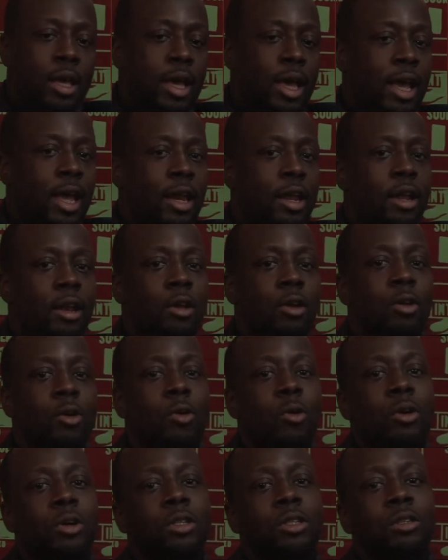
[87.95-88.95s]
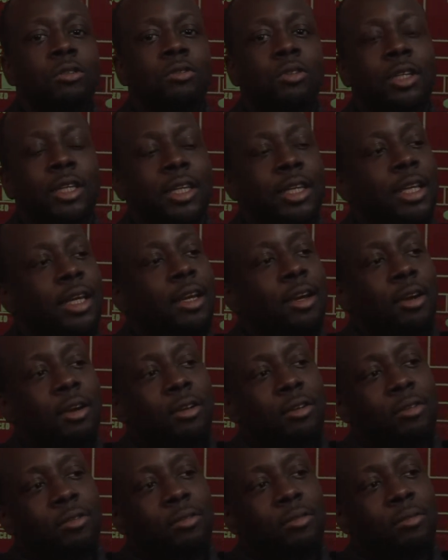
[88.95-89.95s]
And in the course of a year,